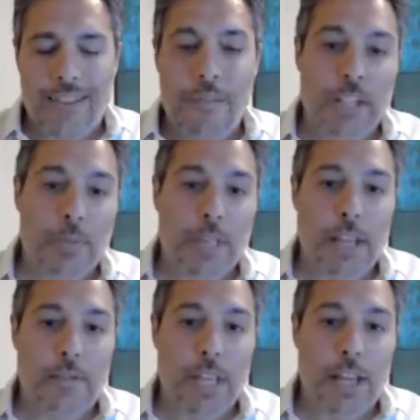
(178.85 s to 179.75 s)
investment
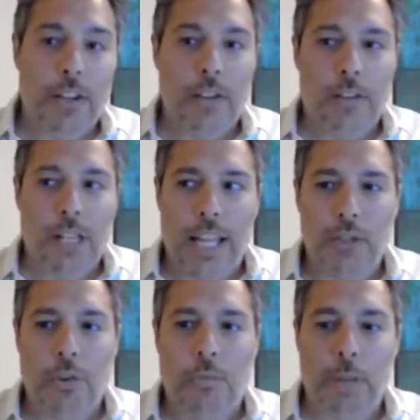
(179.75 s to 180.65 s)
life cycle of
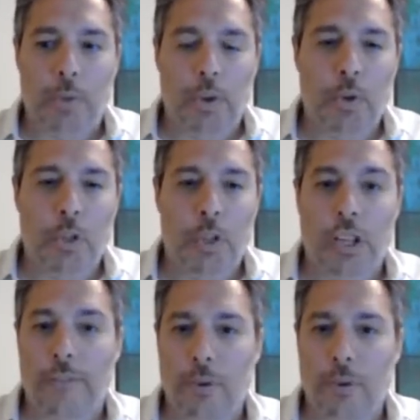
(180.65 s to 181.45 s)
clients or people who are looking